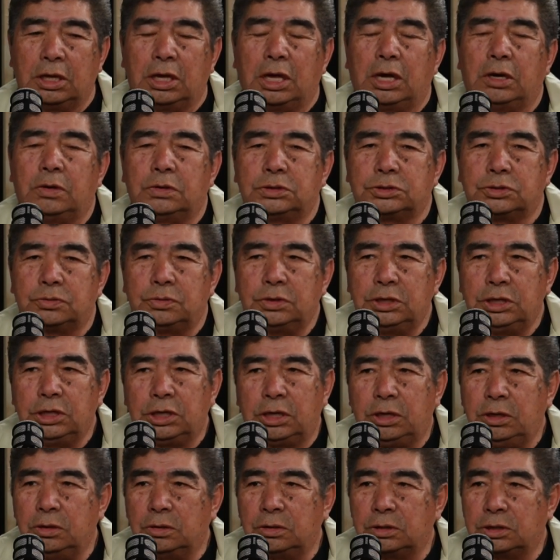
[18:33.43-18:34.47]
I was
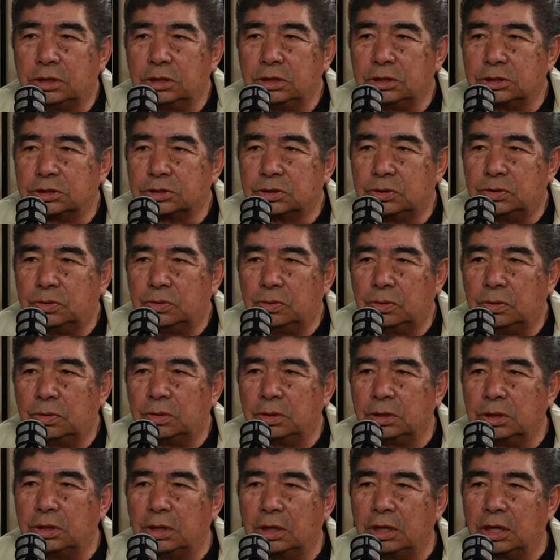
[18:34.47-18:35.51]
ridiculed in
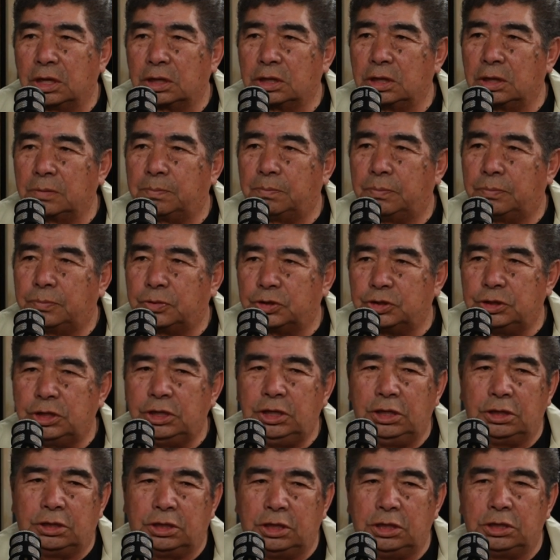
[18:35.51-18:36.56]
school, you know, like the
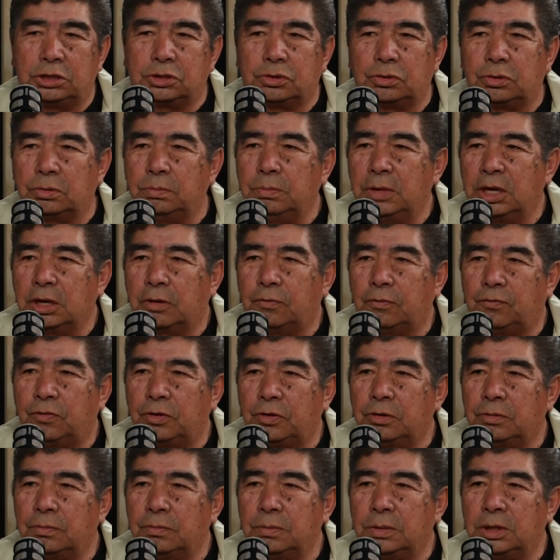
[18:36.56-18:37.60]
Teachers teacher would make
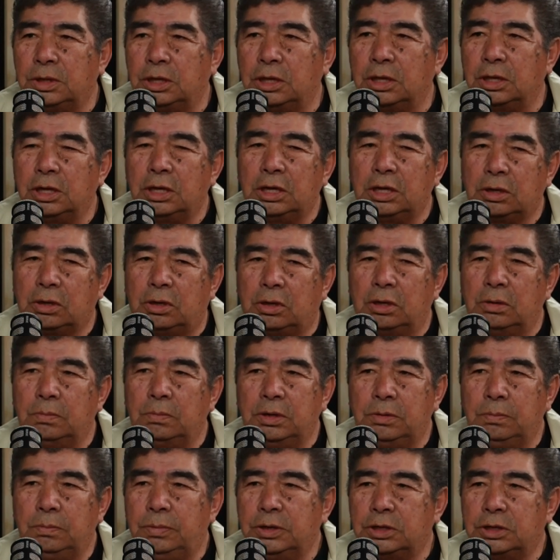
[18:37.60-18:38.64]
fun of me, call
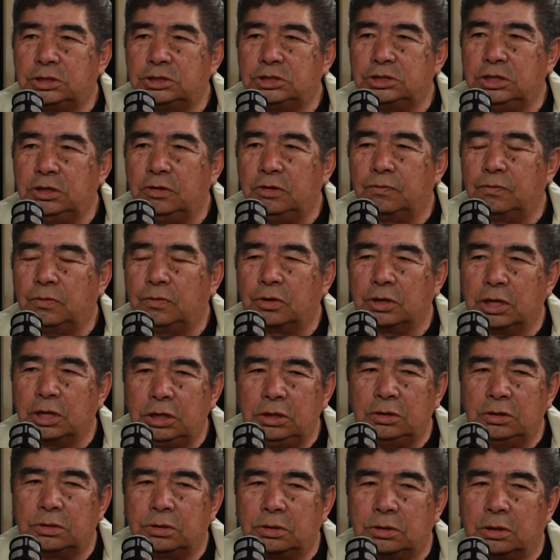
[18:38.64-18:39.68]
me Big Chief. Okay,
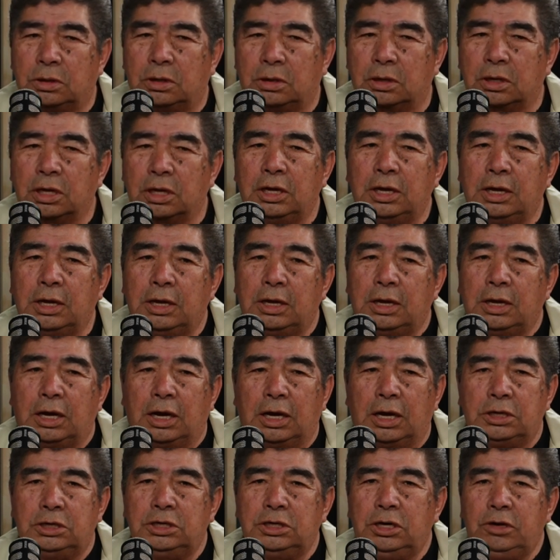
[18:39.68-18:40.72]
you talk.
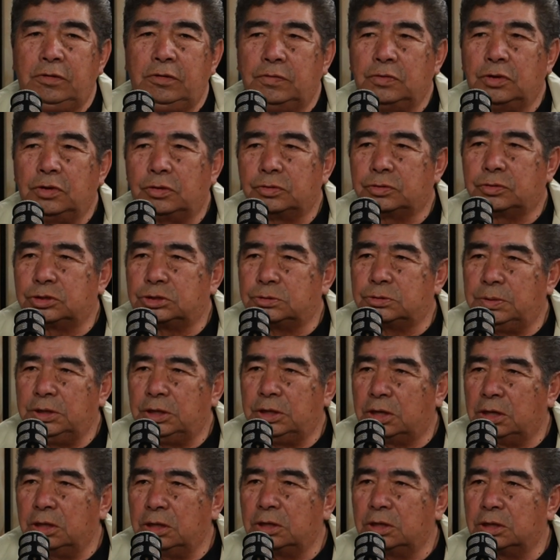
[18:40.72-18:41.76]
I didn't even know how to
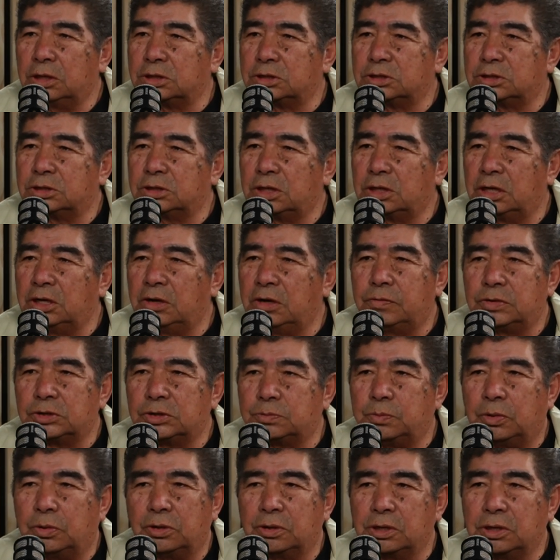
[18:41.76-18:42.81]
speak English. I never
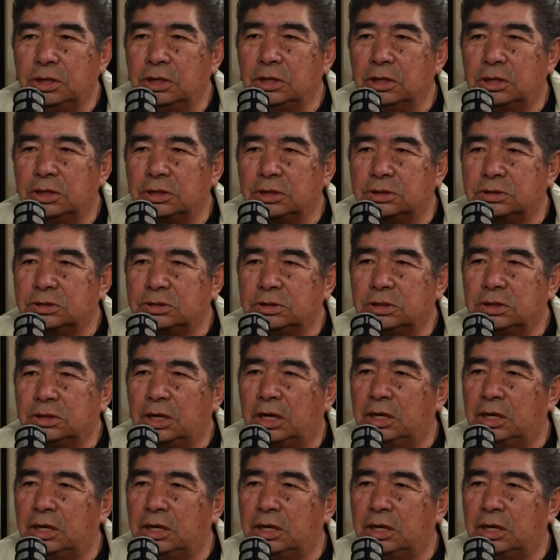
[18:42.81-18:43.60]
spoke English.